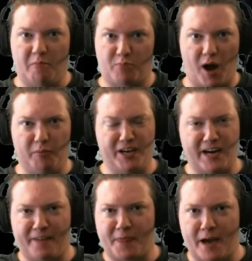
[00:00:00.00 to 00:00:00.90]
probably
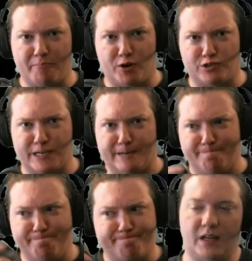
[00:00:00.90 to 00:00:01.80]
not that person.
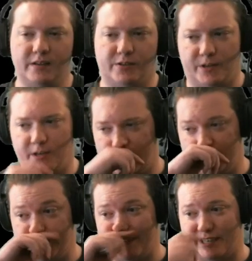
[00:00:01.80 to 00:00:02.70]
So
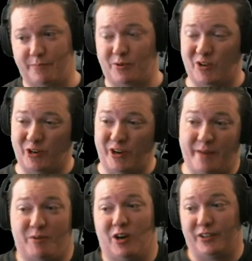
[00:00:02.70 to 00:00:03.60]
Duncan's picked up a runner
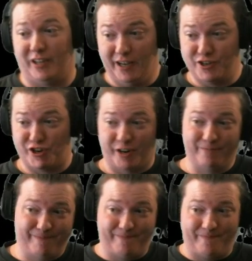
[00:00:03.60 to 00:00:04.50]
name called Gun Show